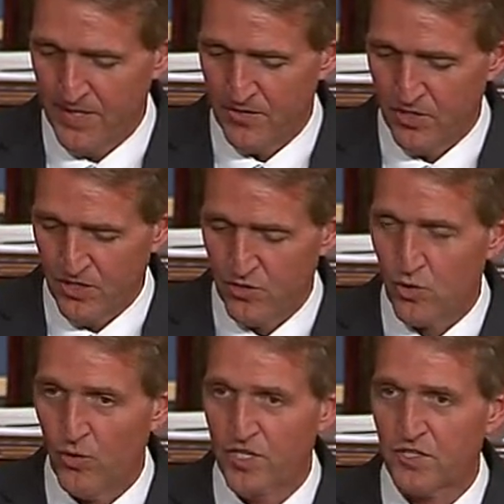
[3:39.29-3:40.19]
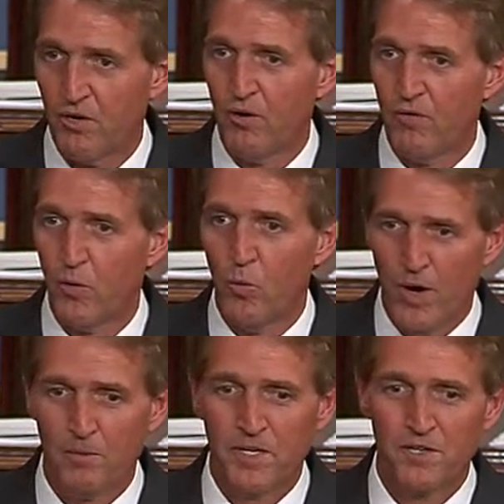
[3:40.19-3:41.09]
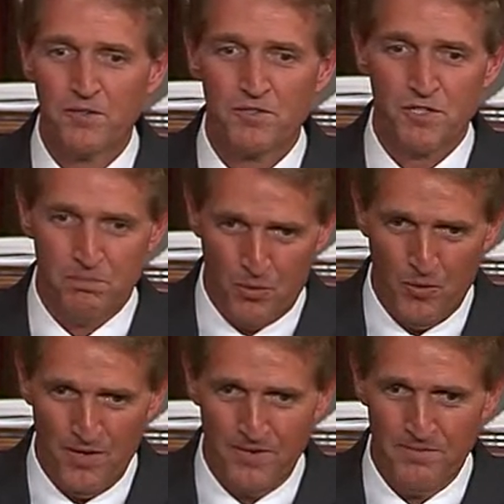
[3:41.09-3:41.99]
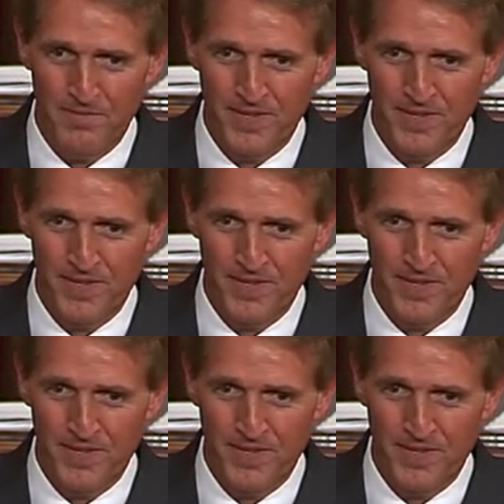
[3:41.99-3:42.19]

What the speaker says: She enjoys overwhelming support.